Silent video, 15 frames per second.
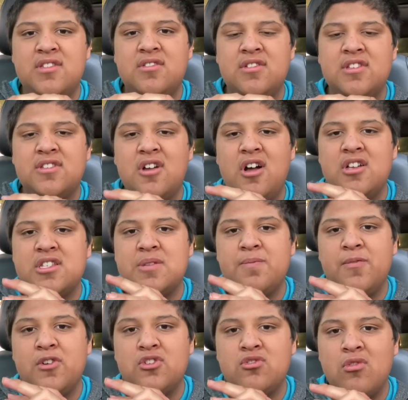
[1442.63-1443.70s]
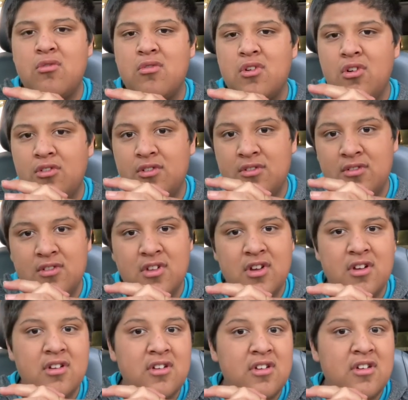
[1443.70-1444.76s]
to this awesome virtual world
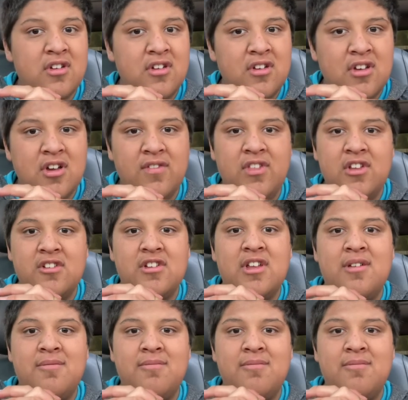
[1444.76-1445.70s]
of the internet.